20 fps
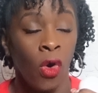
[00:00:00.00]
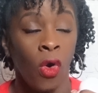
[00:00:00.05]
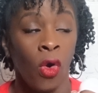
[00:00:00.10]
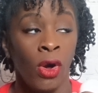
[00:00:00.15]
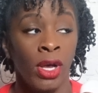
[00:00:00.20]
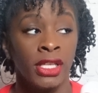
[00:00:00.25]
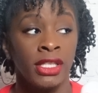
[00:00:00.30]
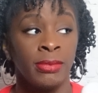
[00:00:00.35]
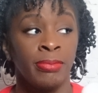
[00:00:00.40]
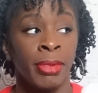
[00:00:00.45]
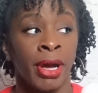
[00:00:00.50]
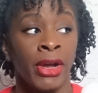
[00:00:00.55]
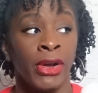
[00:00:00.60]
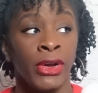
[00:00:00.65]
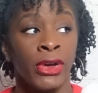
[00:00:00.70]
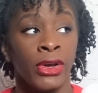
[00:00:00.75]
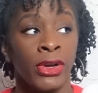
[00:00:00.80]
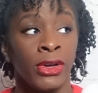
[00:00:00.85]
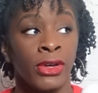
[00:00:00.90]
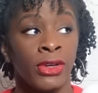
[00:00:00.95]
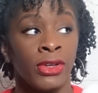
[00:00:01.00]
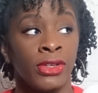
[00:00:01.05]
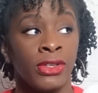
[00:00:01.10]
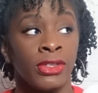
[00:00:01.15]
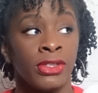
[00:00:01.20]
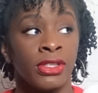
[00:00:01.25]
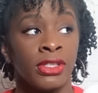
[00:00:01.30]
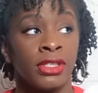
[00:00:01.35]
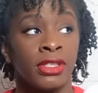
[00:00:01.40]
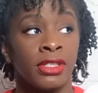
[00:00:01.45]
or my
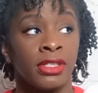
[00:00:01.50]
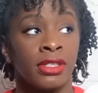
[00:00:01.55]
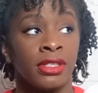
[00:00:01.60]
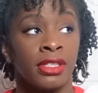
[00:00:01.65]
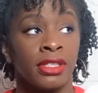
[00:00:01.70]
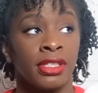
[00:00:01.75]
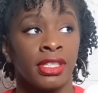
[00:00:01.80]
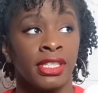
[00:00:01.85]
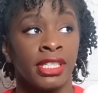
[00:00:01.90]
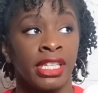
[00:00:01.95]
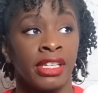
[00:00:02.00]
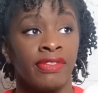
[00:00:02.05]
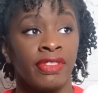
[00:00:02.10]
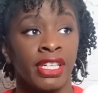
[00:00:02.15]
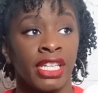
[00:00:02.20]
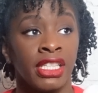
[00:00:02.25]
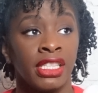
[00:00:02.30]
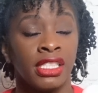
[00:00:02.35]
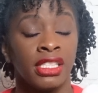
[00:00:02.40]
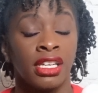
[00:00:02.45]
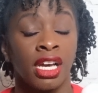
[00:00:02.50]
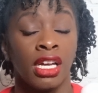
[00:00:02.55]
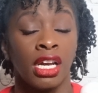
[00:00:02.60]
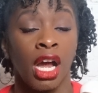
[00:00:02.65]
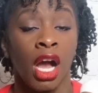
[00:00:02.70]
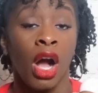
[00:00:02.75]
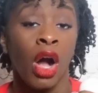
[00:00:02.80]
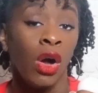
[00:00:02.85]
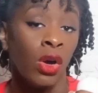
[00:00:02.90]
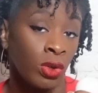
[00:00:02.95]
curls, the definition is going to
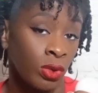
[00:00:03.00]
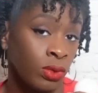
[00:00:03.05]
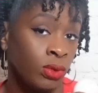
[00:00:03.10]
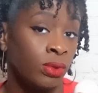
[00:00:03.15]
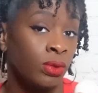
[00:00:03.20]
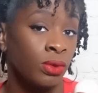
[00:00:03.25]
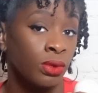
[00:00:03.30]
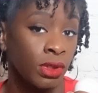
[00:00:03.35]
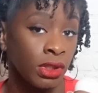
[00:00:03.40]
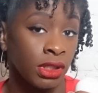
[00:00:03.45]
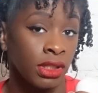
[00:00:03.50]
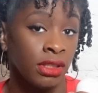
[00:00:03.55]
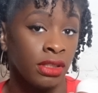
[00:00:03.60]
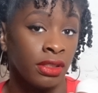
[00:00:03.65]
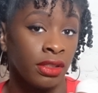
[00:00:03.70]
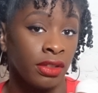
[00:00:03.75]
hold